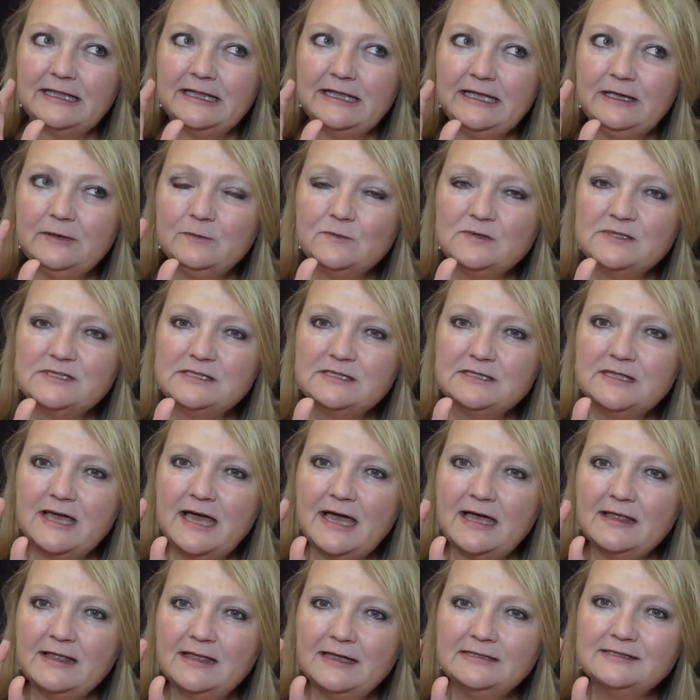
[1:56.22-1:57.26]
it's
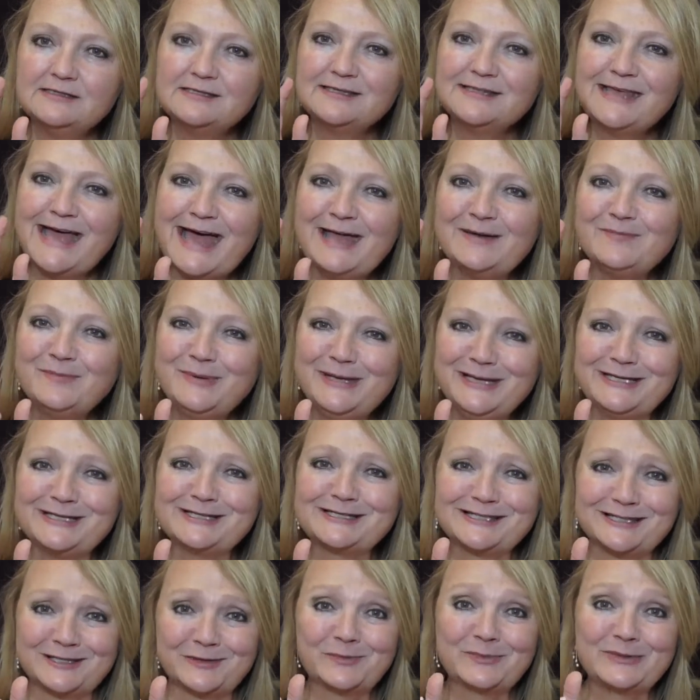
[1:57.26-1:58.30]
that
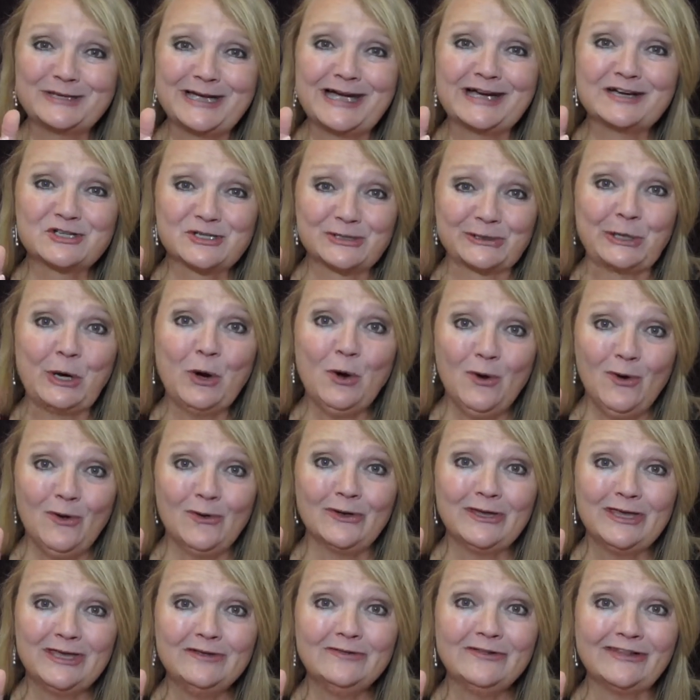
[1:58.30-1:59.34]
piece that we actually
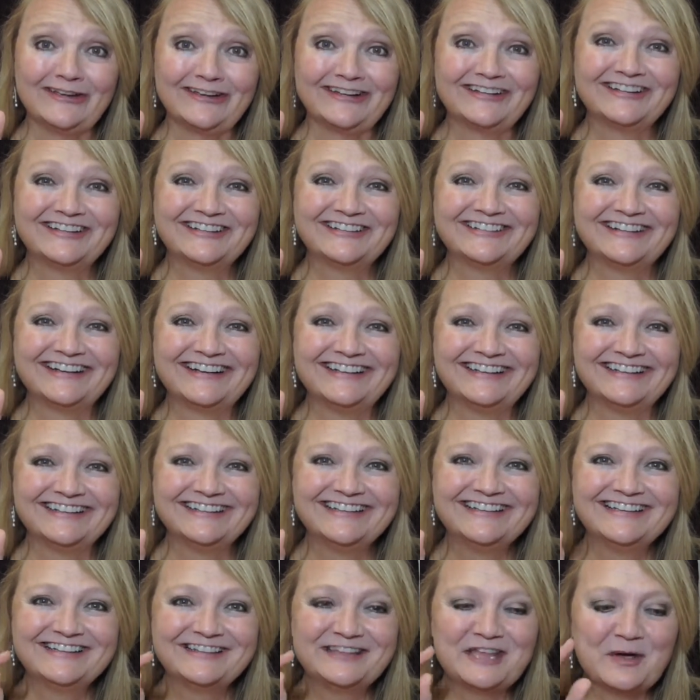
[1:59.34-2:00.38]
call healing, right?
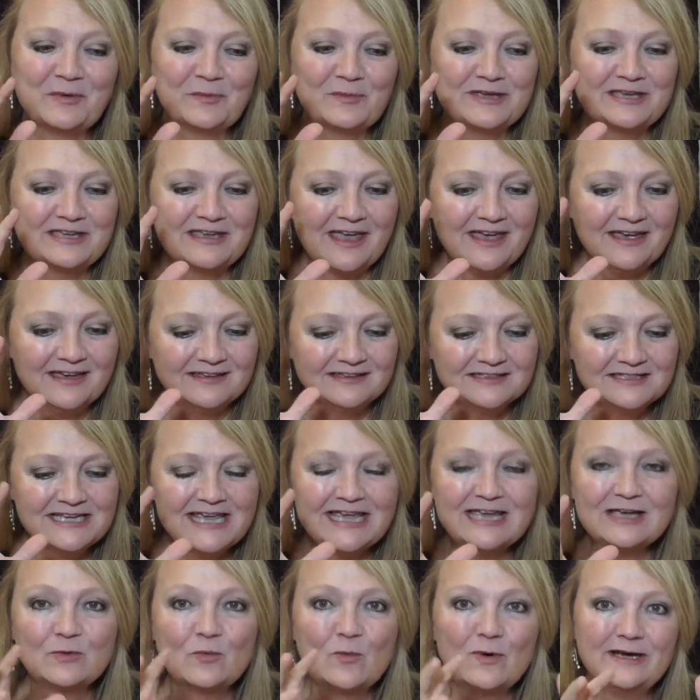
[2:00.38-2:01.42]
That we can
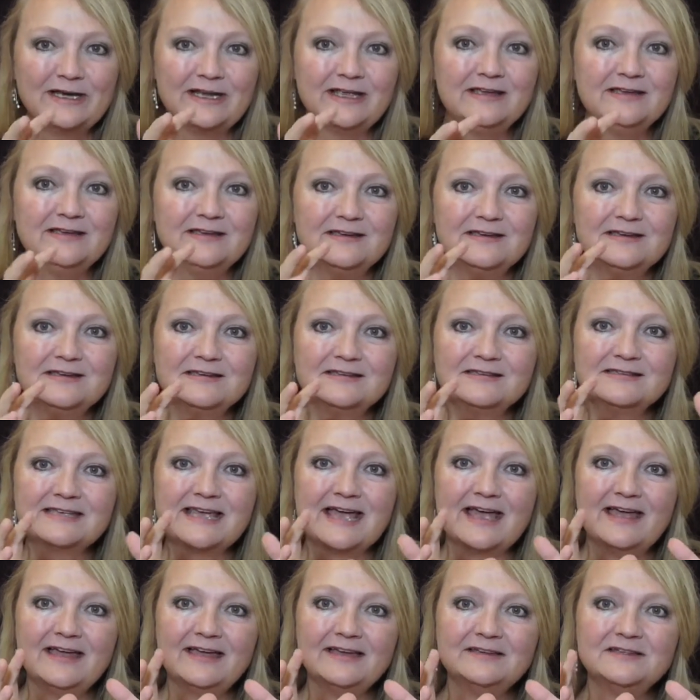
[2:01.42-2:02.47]
take what is
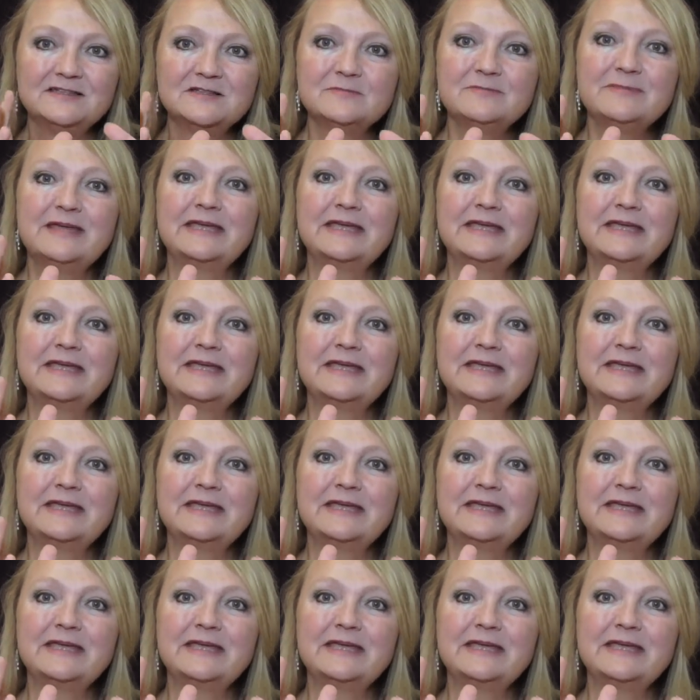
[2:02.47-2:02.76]
and